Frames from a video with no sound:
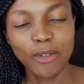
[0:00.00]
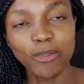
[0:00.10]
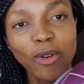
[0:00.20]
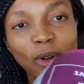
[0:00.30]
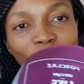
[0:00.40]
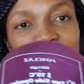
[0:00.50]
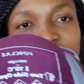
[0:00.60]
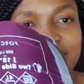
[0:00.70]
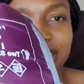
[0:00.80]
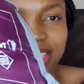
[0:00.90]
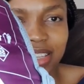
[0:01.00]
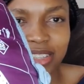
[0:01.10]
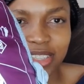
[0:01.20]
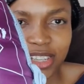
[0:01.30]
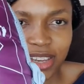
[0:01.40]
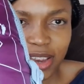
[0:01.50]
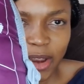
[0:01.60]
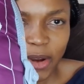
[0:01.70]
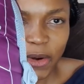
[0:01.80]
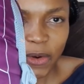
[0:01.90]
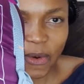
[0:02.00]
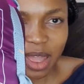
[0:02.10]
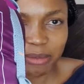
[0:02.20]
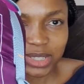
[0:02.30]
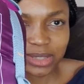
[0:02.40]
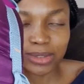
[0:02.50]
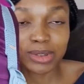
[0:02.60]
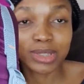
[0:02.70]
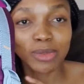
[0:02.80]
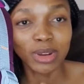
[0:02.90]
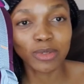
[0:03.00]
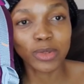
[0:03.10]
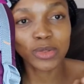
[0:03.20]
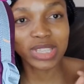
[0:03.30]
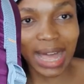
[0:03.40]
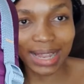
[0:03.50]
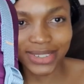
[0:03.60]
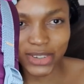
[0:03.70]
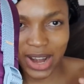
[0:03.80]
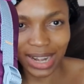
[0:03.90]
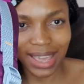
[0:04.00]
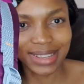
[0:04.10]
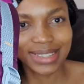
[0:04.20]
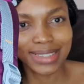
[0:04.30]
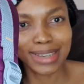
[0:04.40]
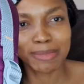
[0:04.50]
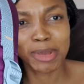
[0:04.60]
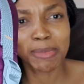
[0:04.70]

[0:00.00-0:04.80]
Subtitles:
460 grams. So it's one of those ultralight sleeping